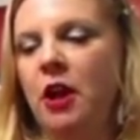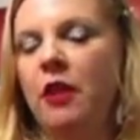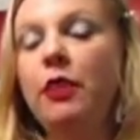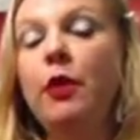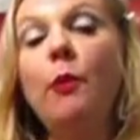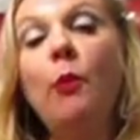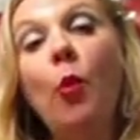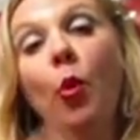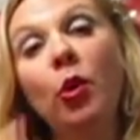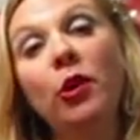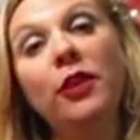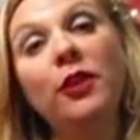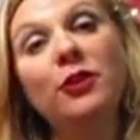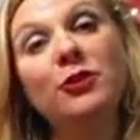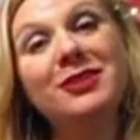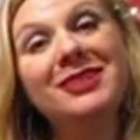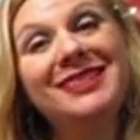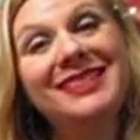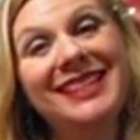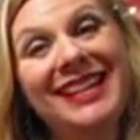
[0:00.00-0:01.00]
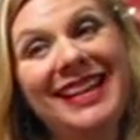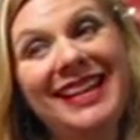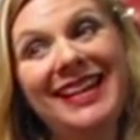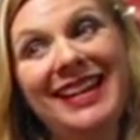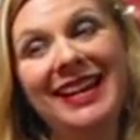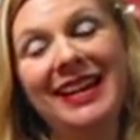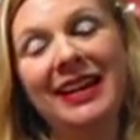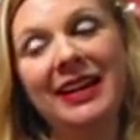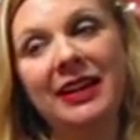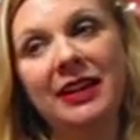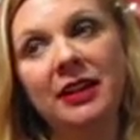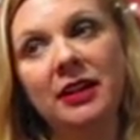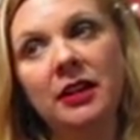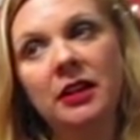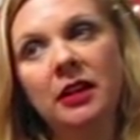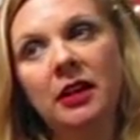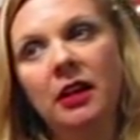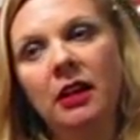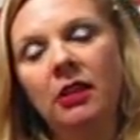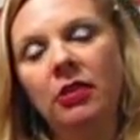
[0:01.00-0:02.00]
The more they're seeing
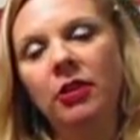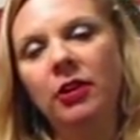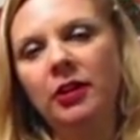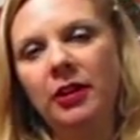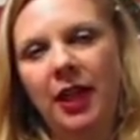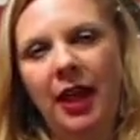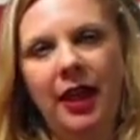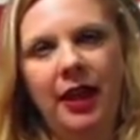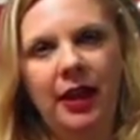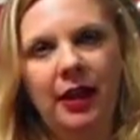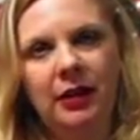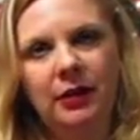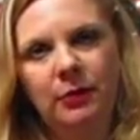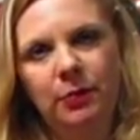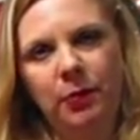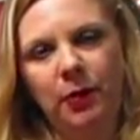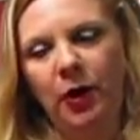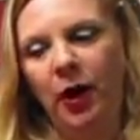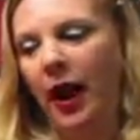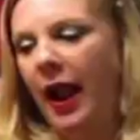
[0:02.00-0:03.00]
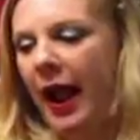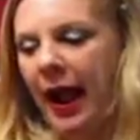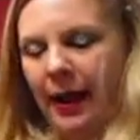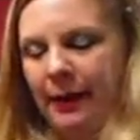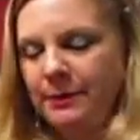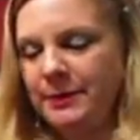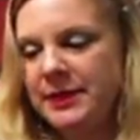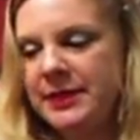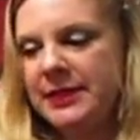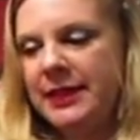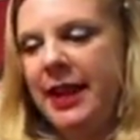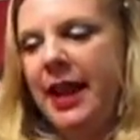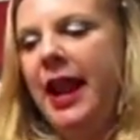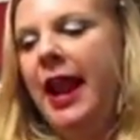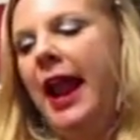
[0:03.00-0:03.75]
the light, perhaps.